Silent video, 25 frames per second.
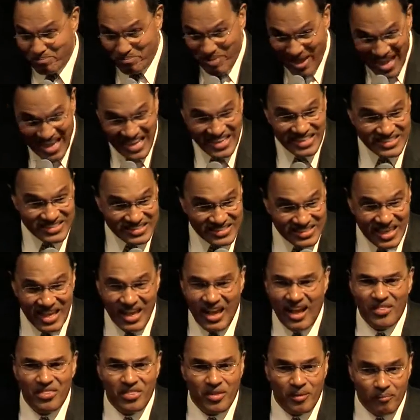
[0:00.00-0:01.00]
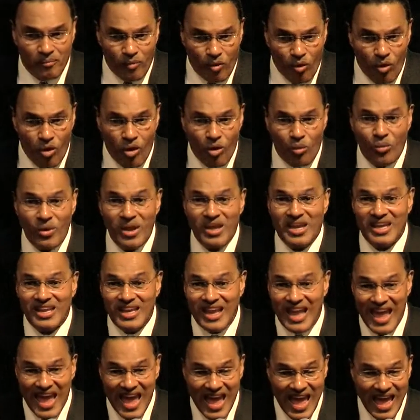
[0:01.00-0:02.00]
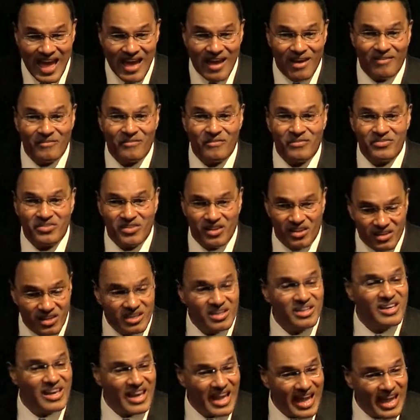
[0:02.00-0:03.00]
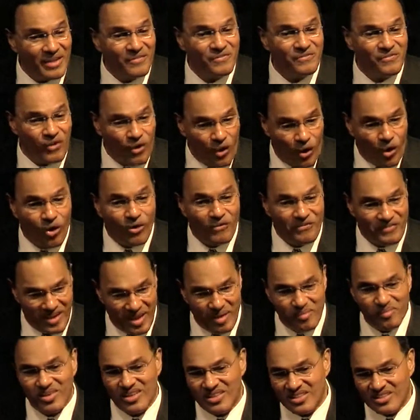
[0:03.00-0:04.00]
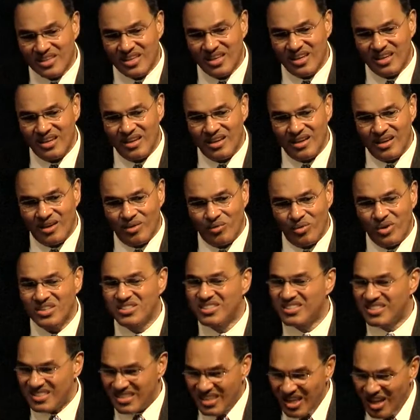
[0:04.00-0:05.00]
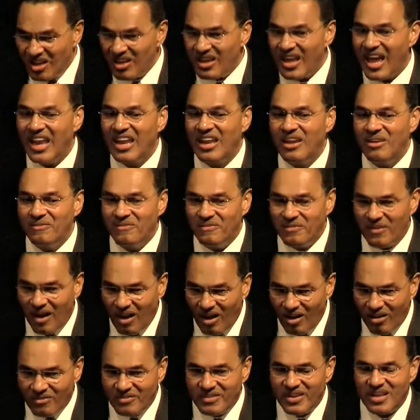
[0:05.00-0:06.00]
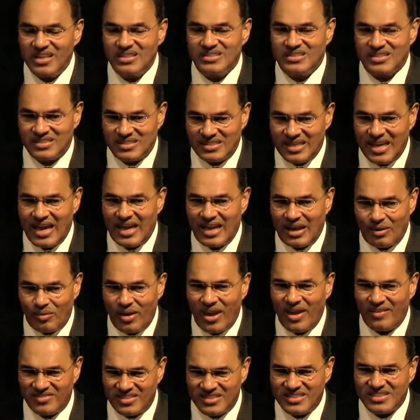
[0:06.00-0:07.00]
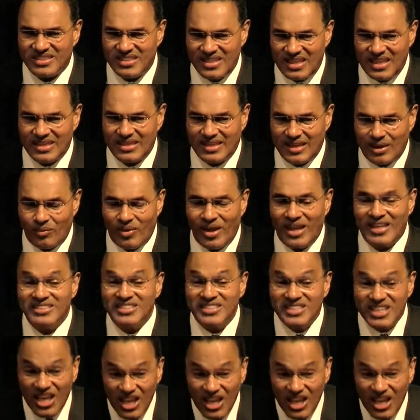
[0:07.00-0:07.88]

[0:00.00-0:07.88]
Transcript: base, the more we can have the good life for all families. We're still an evolving society. We have to see it that way. And